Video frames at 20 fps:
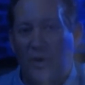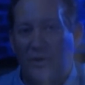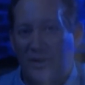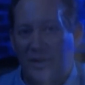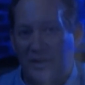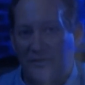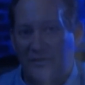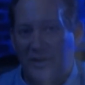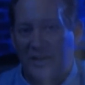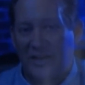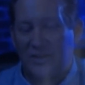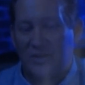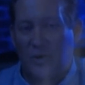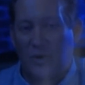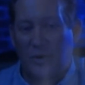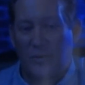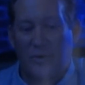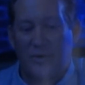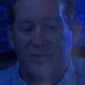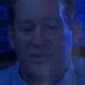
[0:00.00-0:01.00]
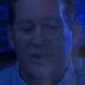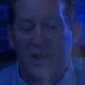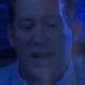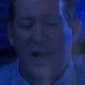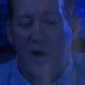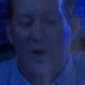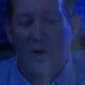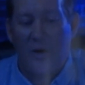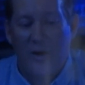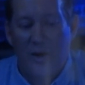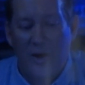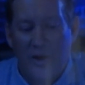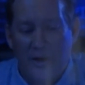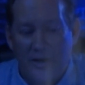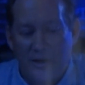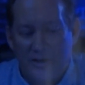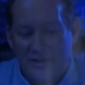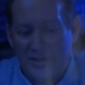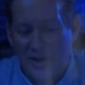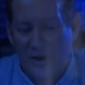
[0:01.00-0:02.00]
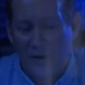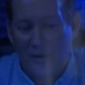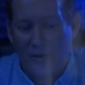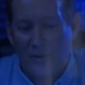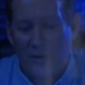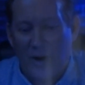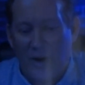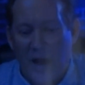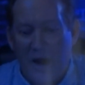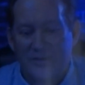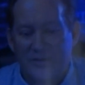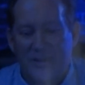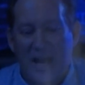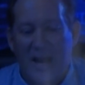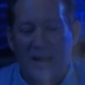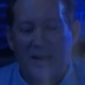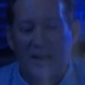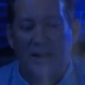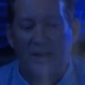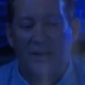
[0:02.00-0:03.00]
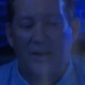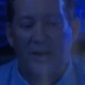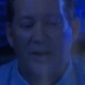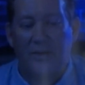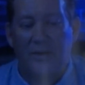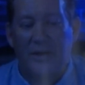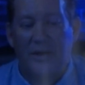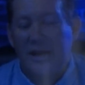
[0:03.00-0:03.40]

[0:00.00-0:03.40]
than you've got store personnel. So how's that going to go?